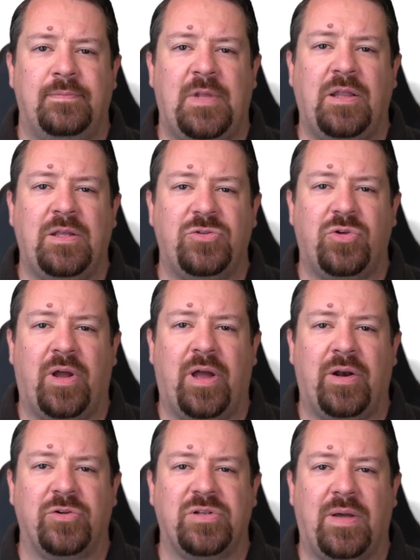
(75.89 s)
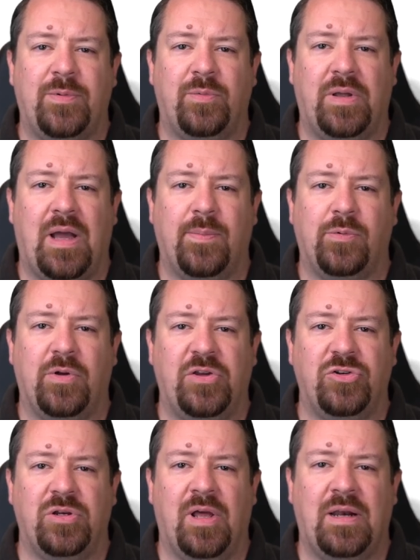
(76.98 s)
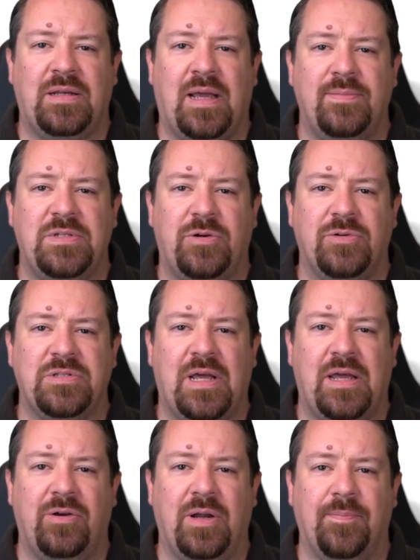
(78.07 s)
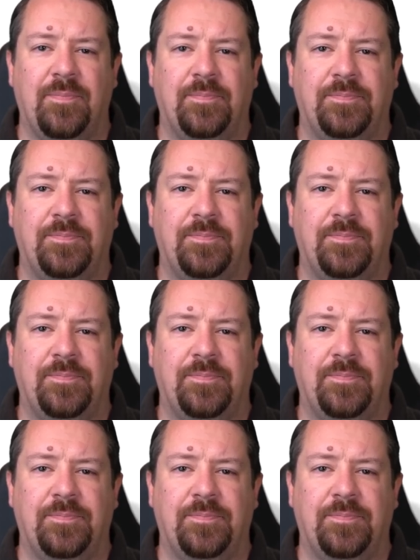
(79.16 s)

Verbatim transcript: Now let's draw out our stop and wait operation on a time sequence diagram.